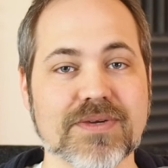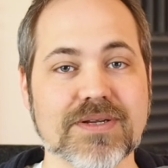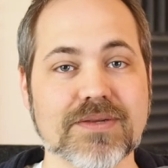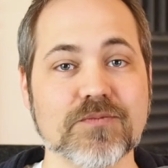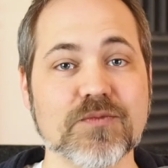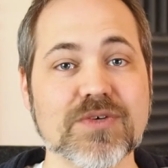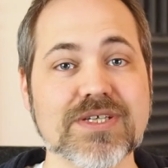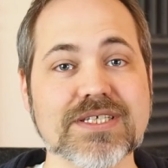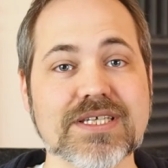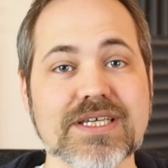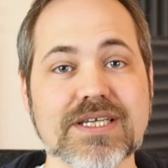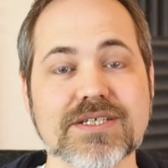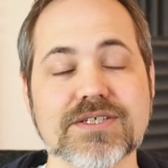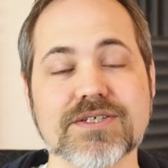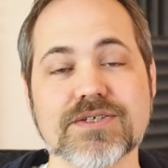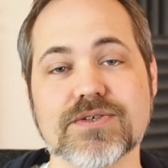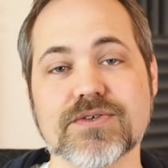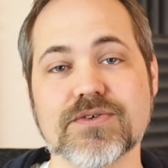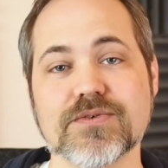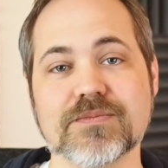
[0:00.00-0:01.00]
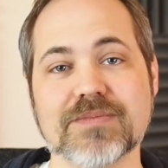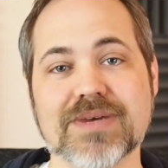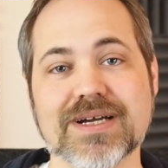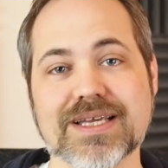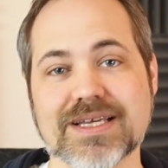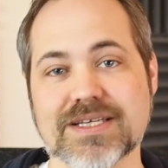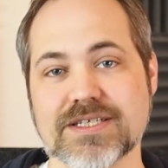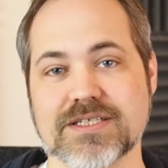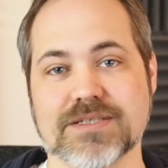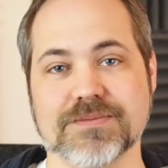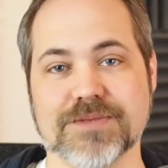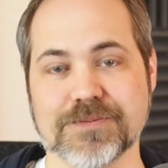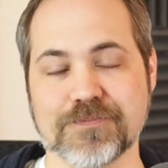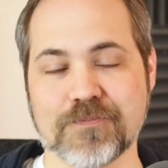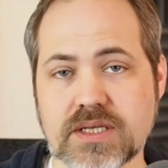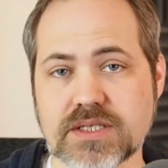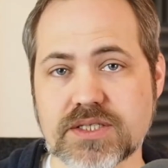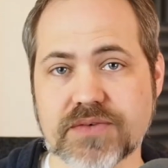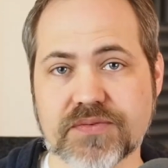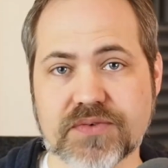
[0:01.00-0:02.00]
but risky to my estimate.
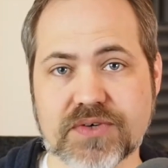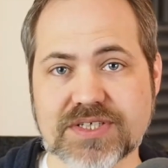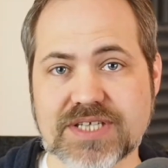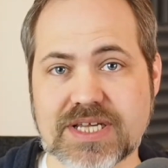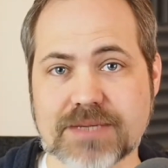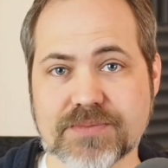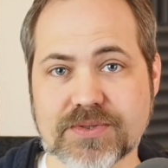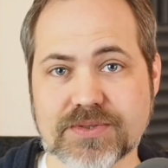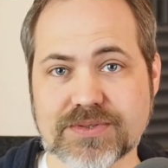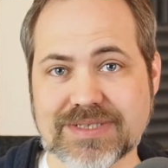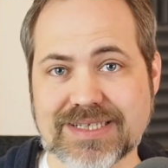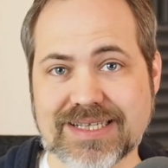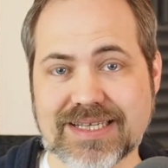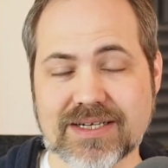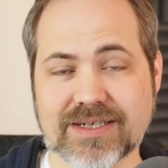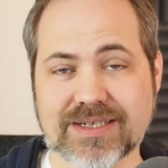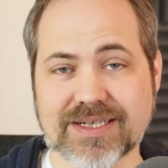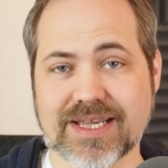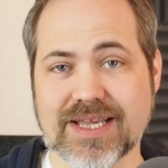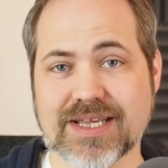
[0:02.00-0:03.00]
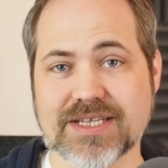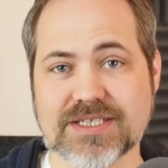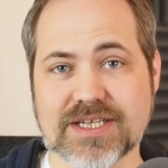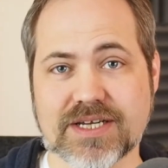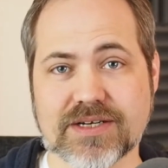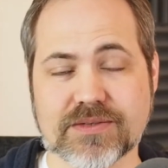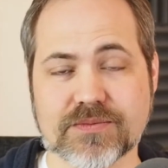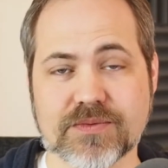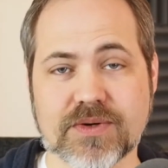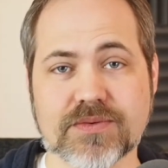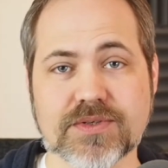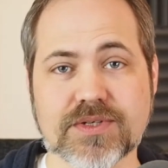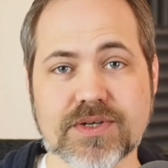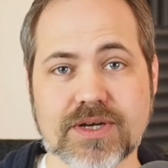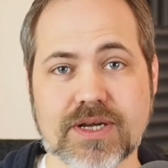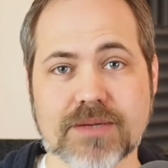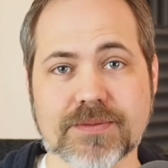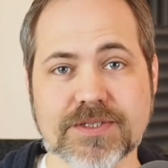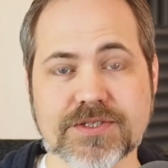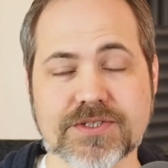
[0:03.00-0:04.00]
So for example, in our case here, we were
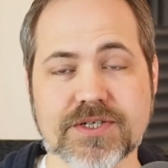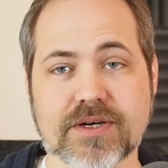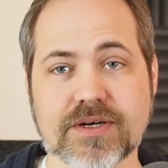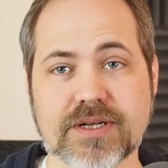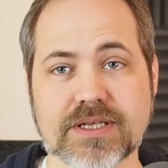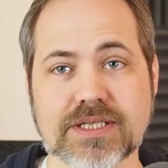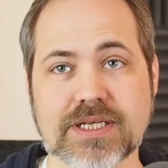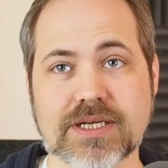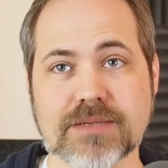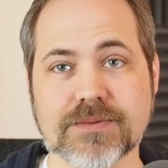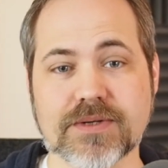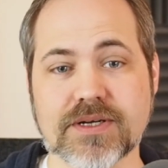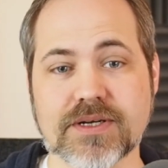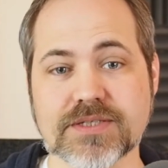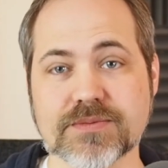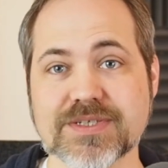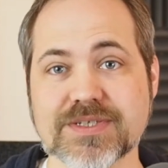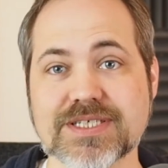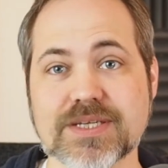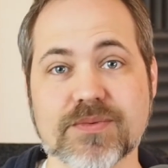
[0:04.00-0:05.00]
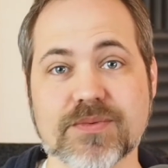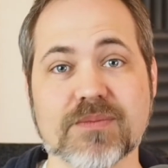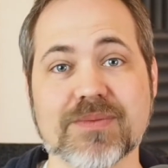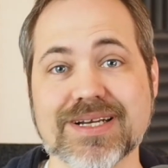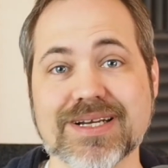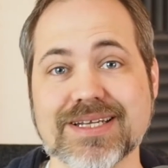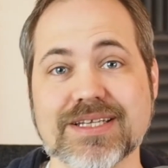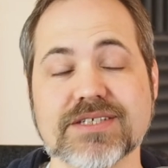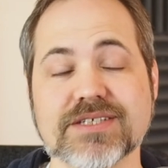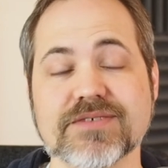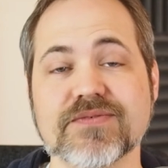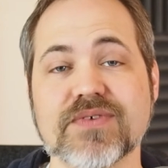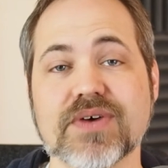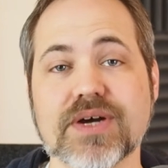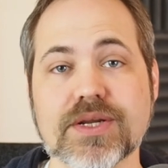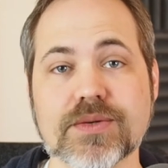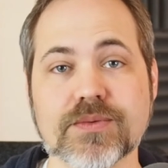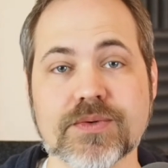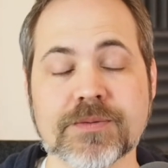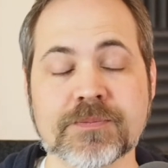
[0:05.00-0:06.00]
talking about charting libraries, and we said we might need to
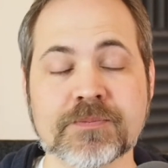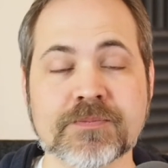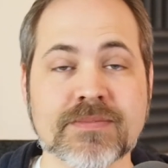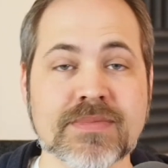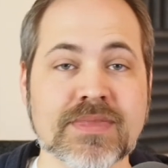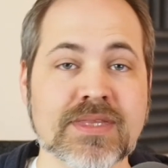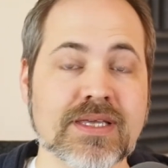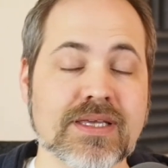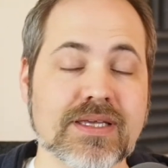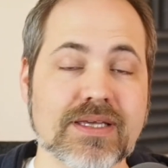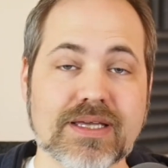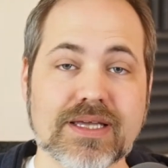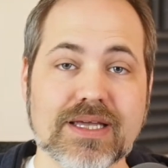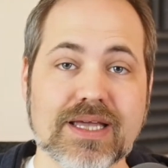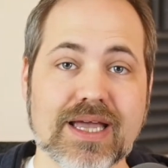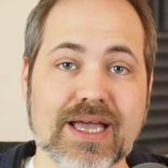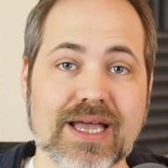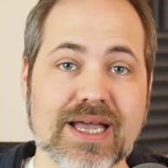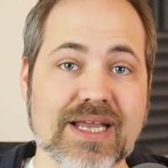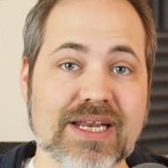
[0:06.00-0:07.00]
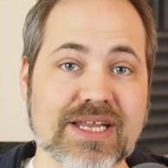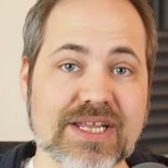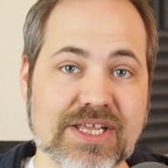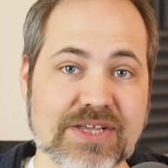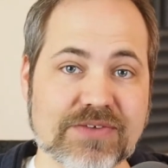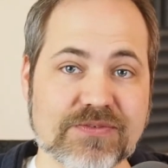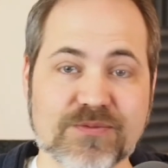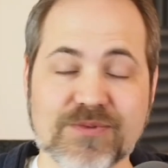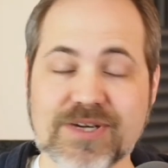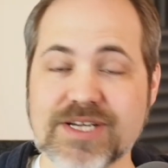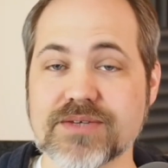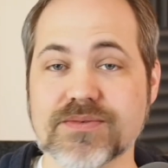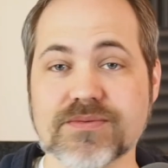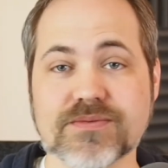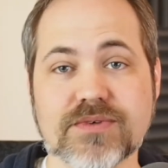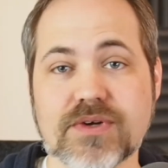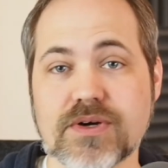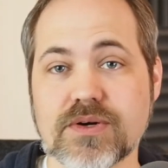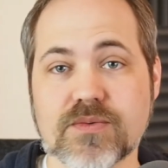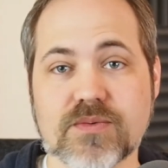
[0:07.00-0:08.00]
find one. And if we don't
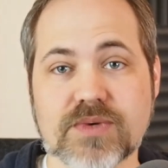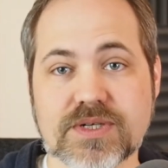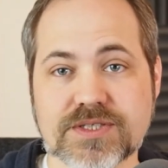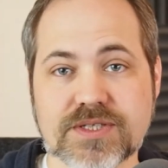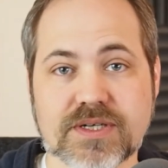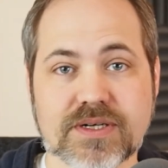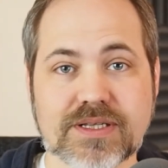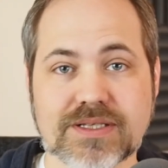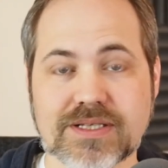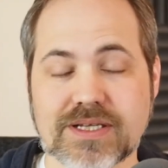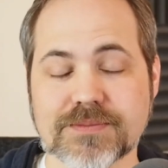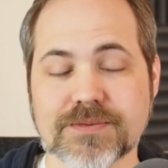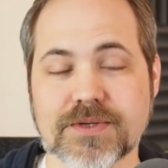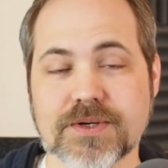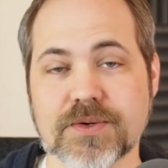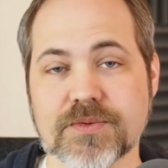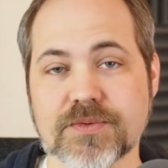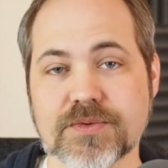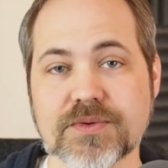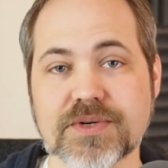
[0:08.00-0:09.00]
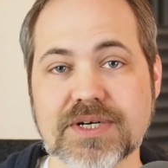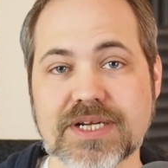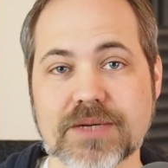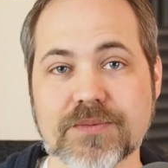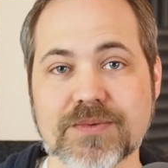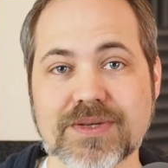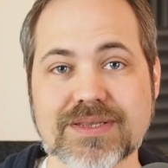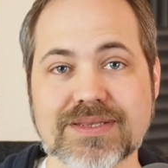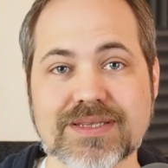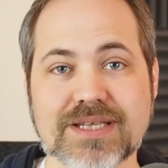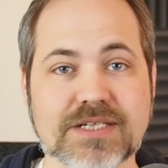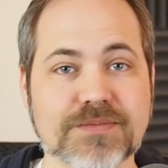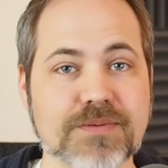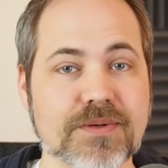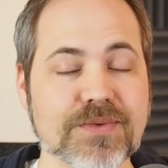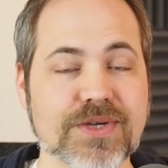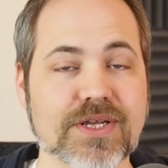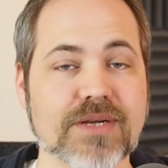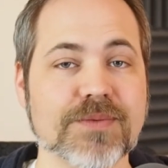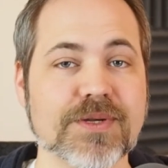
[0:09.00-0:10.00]
know what charting library we're working with, that's
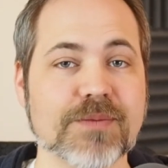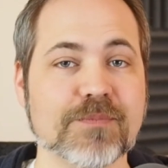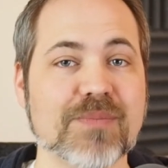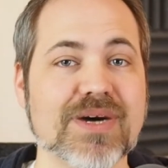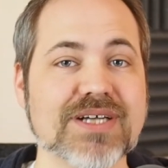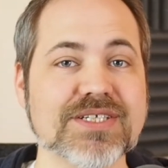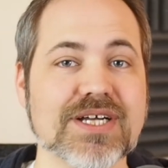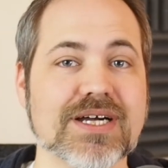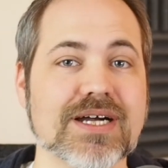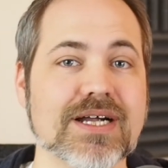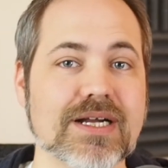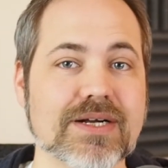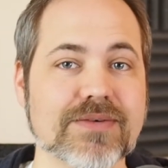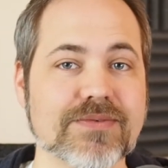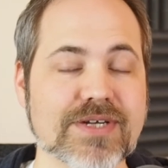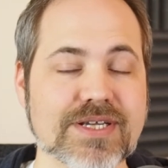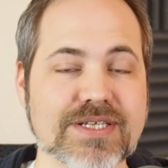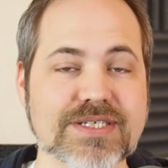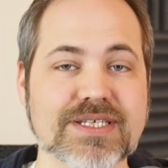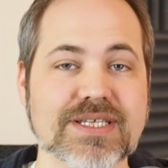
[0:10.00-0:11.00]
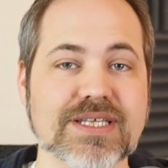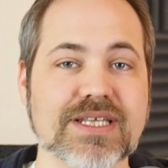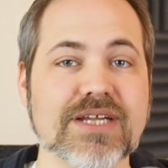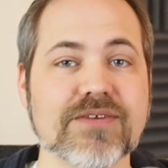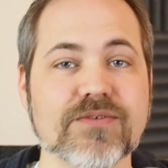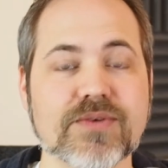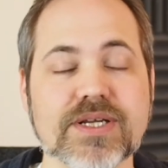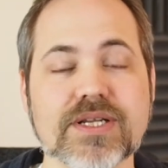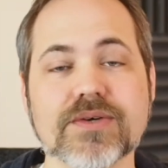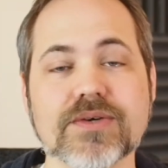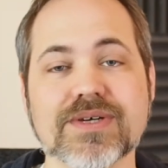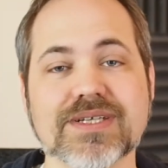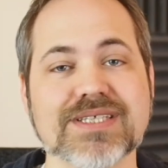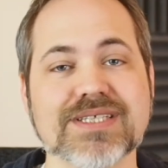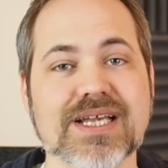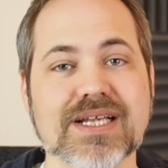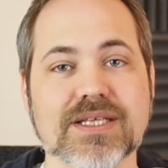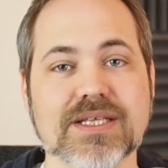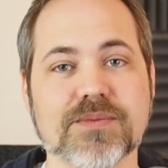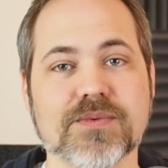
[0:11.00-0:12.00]
probably going to be a much higher risk than if we knew
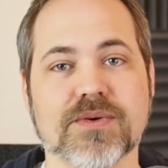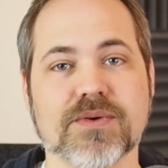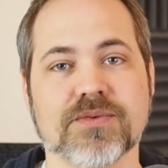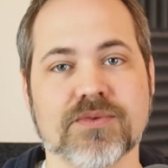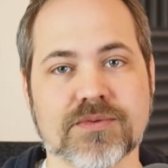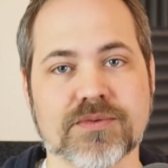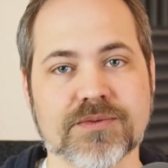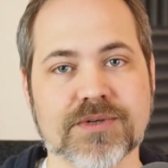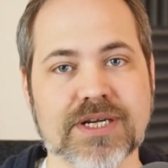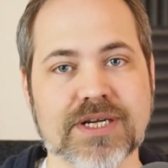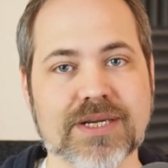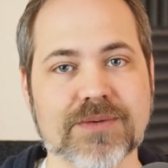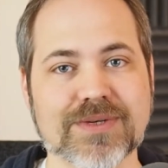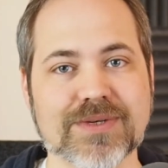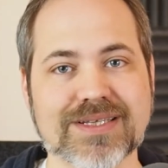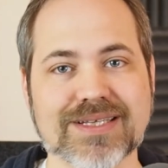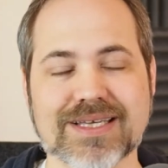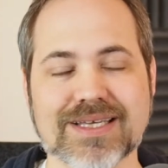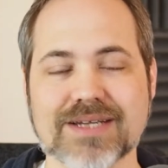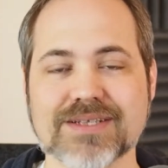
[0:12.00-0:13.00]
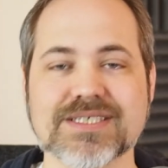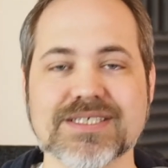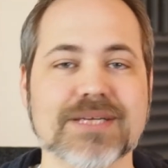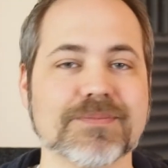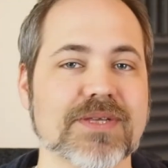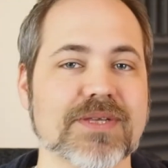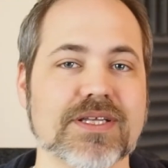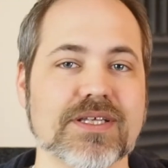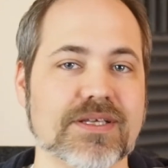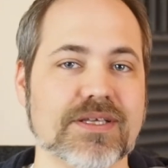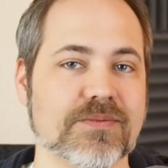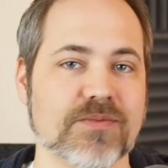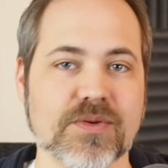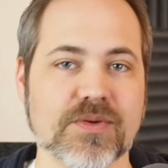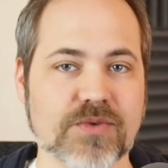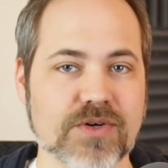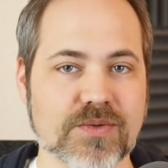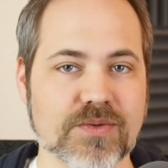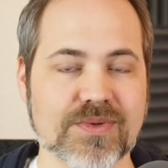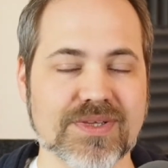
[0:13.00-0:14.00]
exactly what we were working with, and it's something that we
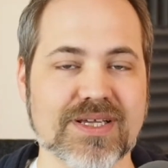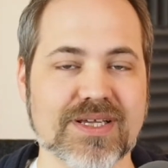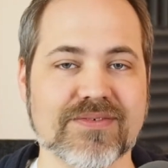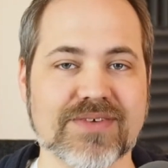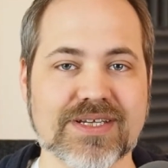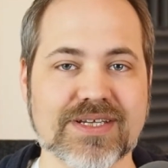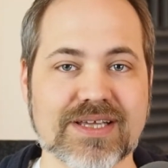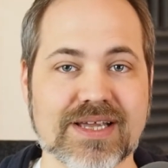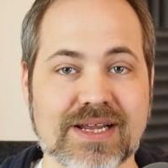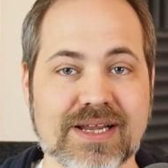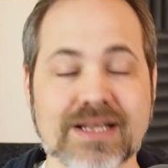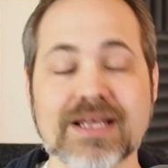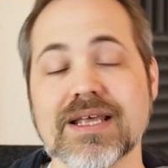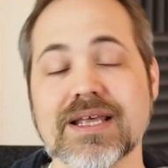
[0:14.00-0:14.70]
work with every day.